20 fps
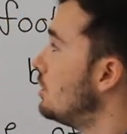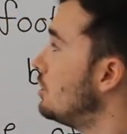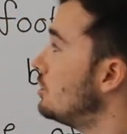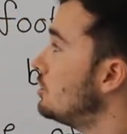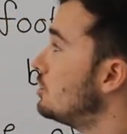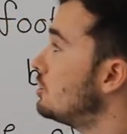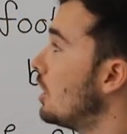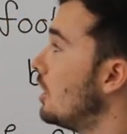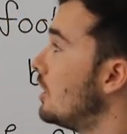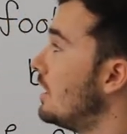
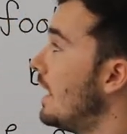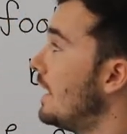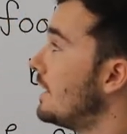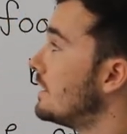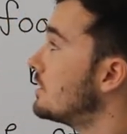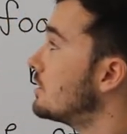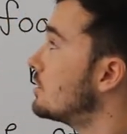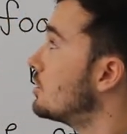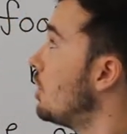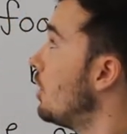So
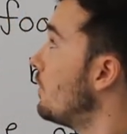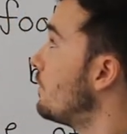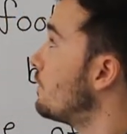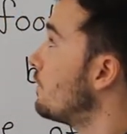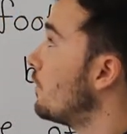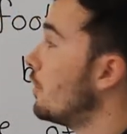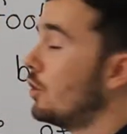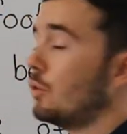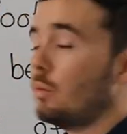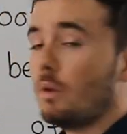let's go
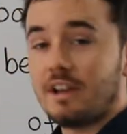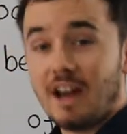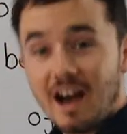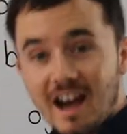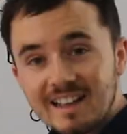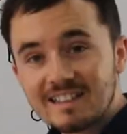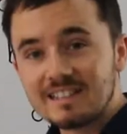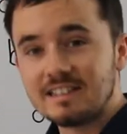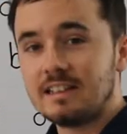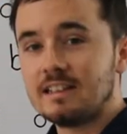through what
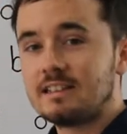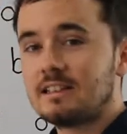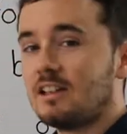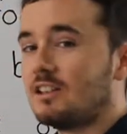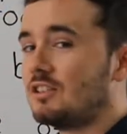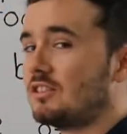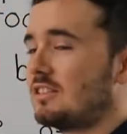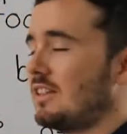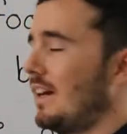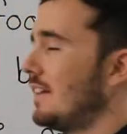I did
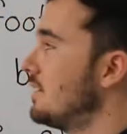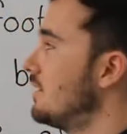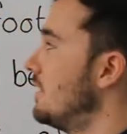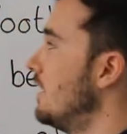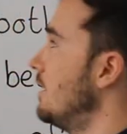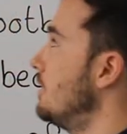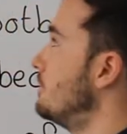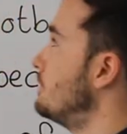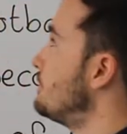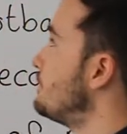on
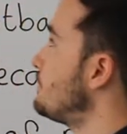Saturday.